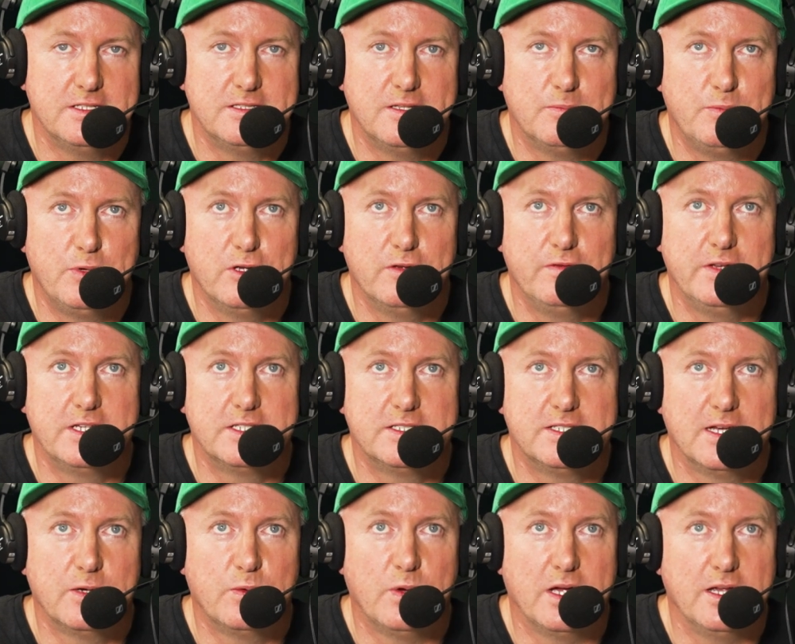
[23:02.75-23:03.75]
is the perfect
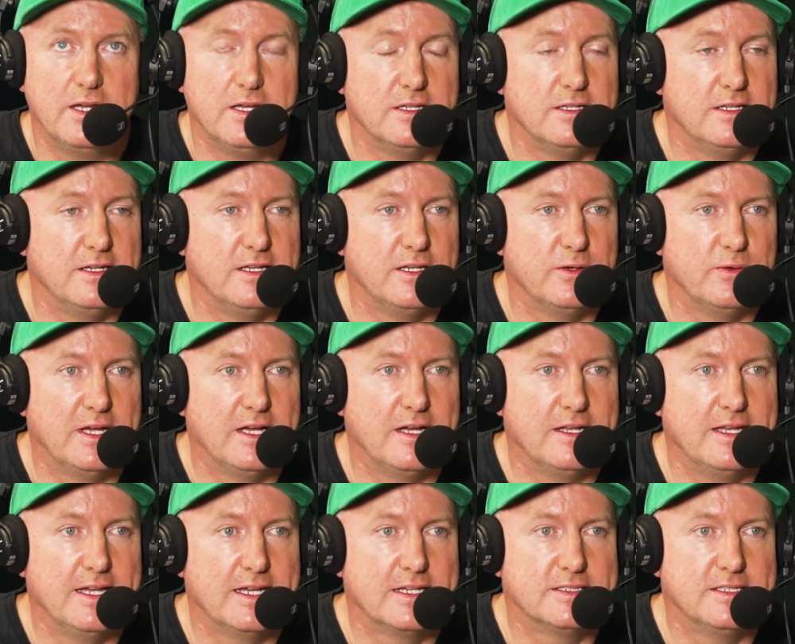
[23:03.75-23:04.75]
segue into
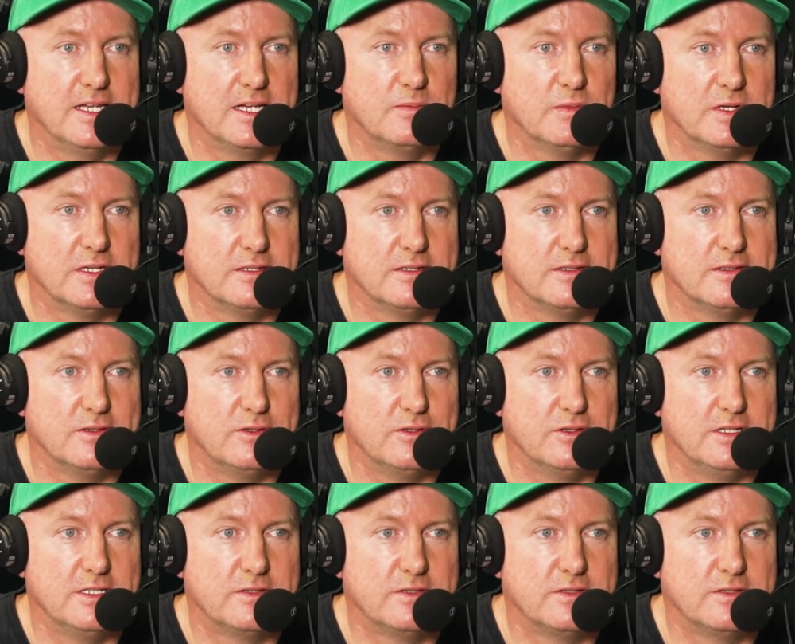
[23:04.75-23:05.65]
our next segment on mm.